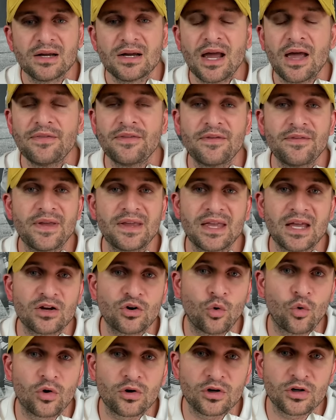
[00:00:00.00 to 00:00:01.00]
And then they get
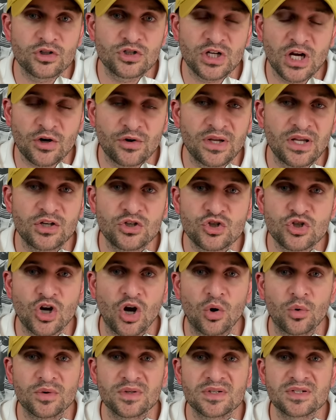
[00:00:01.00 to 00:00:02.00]
corner Jerrion
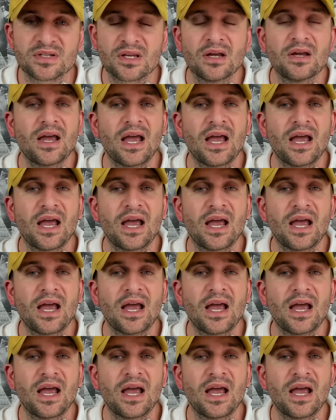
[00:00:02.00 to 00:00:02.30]
Jones,